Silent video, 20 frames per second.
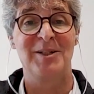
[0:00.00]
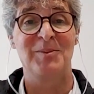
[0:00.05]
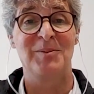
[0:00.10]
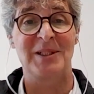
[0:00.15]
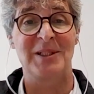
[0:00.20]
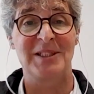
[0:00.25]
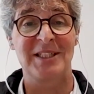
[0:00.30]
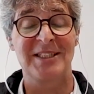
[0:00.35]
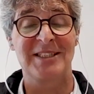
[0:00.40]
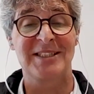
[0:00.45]

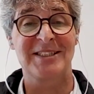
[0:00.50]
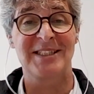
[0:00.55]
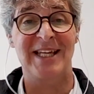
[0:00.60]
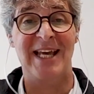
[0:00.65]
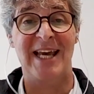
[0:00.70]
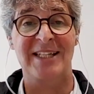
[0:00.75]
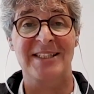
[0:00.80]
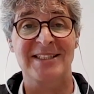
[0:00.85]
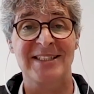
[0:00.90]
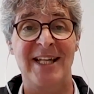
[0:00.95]
but it's the
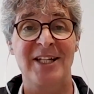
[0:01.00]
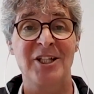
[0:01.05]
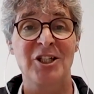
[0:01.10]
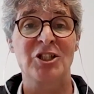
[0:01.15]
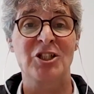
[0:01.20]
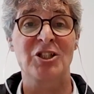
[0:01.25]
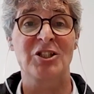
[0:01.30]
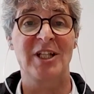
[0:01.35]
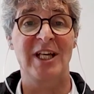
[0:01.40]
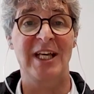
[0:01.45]

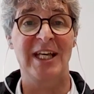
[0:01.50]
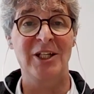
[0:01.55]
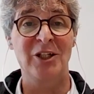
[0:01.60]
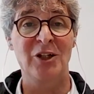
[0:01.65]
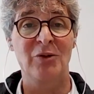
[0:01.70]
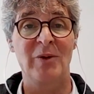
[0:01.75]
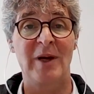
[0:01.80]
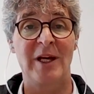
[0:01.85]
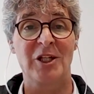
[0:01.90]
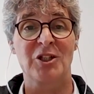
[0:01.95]
extension, the
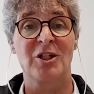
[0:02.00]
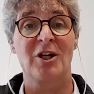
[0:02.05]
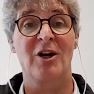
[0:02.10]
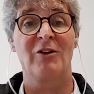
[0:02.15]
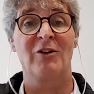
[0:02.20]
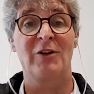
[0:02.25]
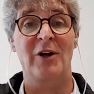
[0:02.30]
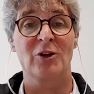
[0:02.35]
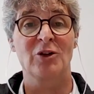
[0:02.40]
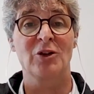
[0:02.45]
innovation
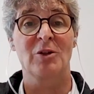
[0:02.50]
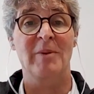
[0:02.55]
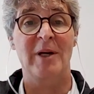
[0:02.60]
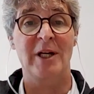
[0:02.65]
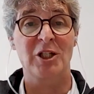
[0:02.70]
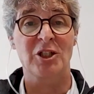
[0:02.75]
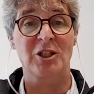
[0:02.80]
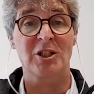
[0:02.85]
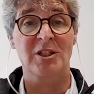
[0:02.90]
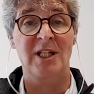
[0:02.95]
of
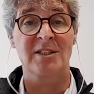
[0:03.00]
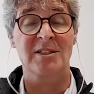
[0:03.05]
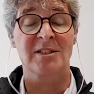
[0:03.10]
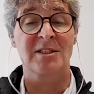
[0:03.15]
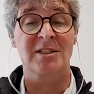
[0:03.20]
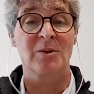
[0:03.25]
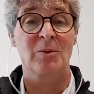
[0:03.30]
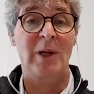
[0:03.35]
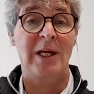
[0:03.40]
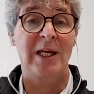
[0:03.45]
automation. That's
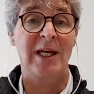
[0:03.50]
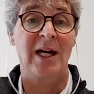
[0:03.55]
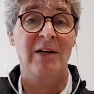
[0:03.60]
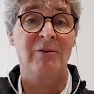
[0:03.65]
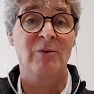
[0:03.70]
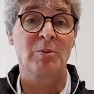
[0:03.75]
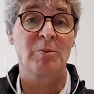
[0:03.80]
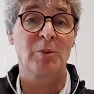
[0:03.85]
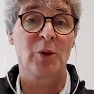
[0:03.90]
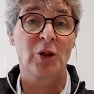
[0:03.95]
the way I
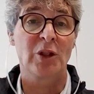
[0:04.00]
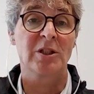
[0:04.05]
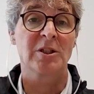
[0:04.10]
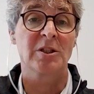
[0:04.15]
would put